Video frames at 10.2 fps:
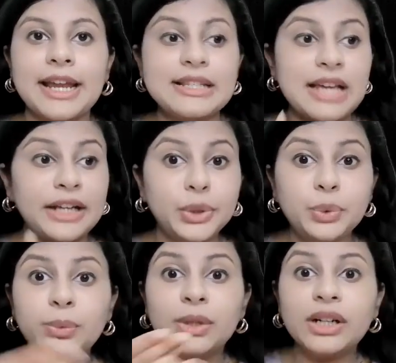clients, I
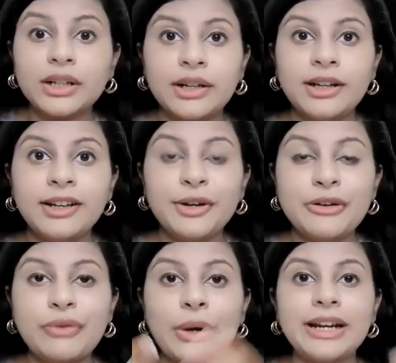do work
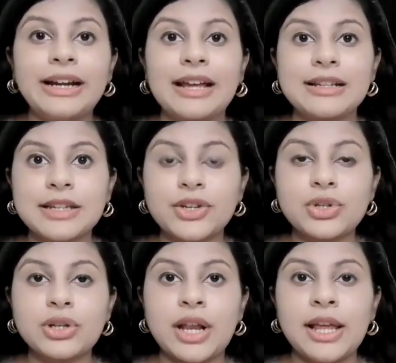for their
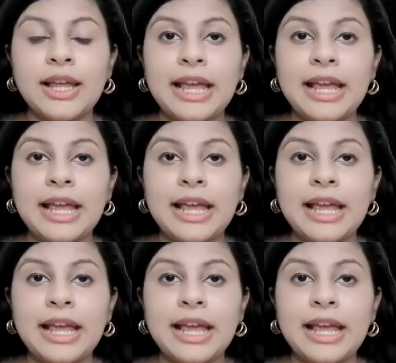taxation.